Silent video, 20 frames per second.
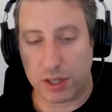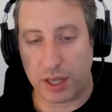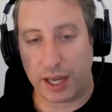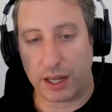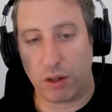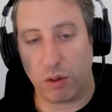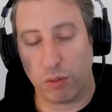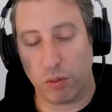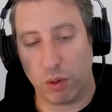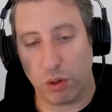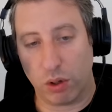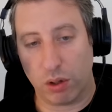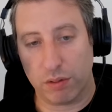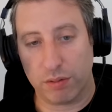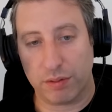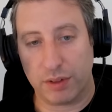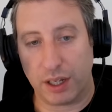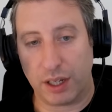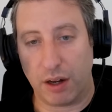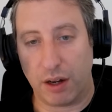cycle
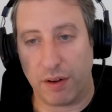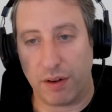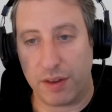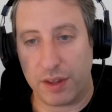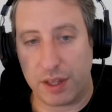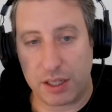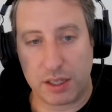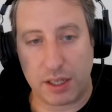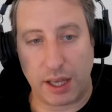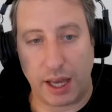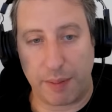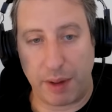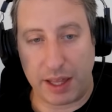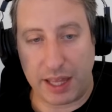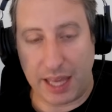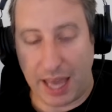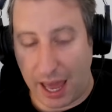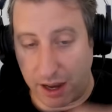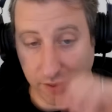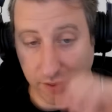rule. By
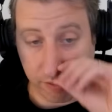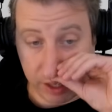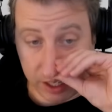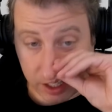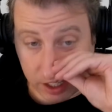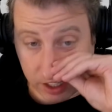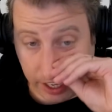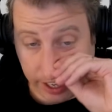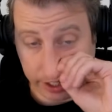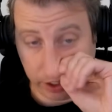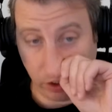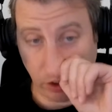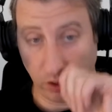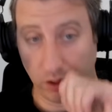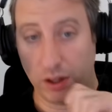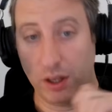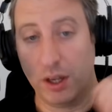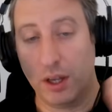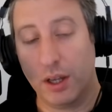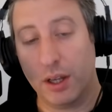the end of this
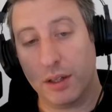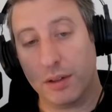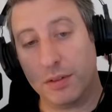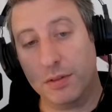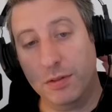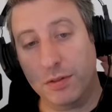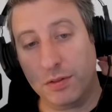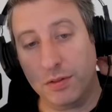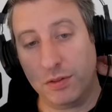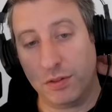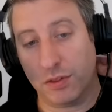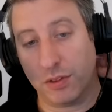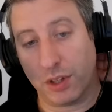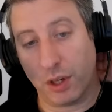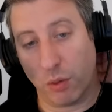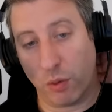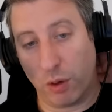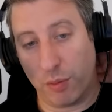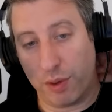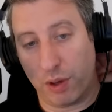cycle,
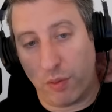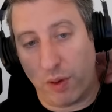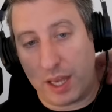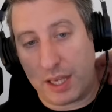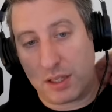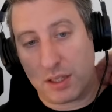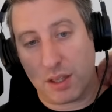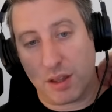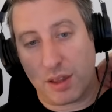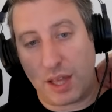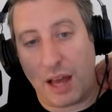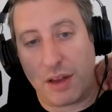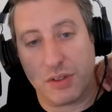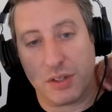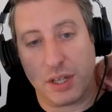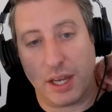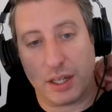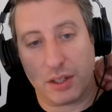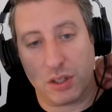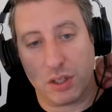there will be ways to
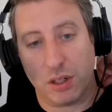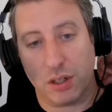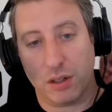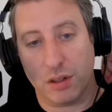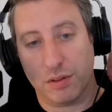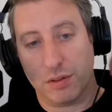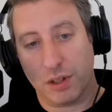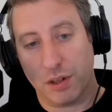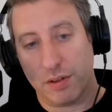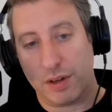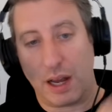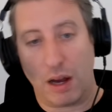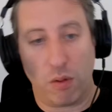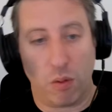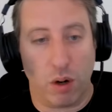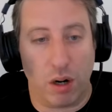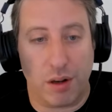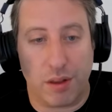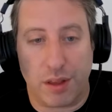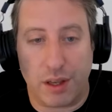1000x your net
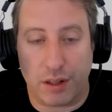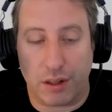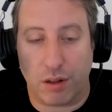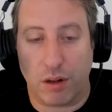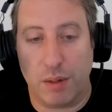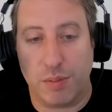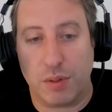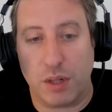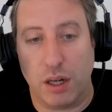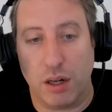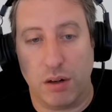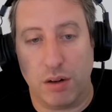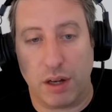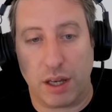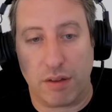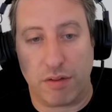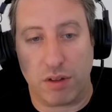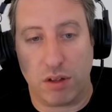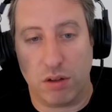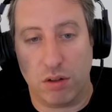worth in crypto
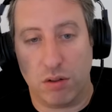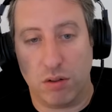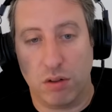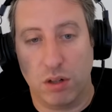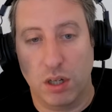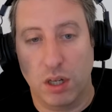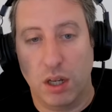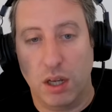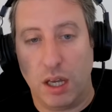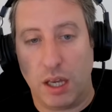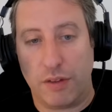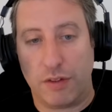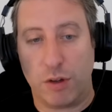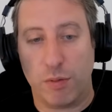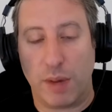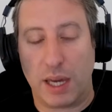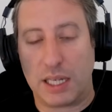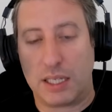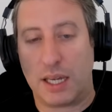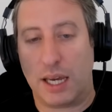if you
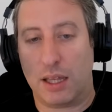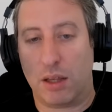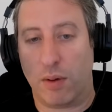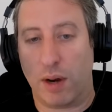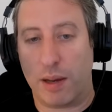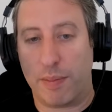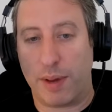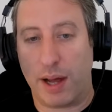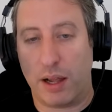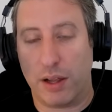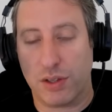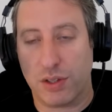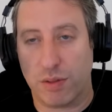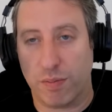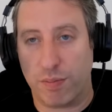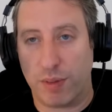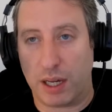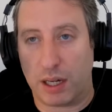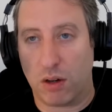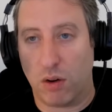maintain the right balance
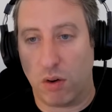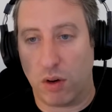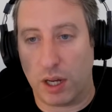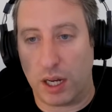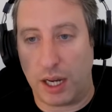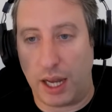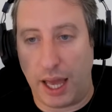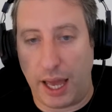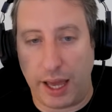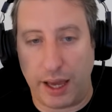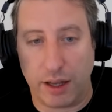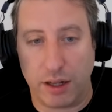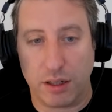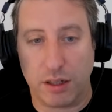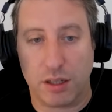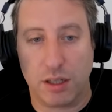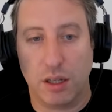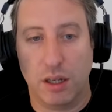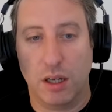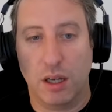of Bitcoin
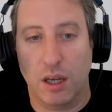and,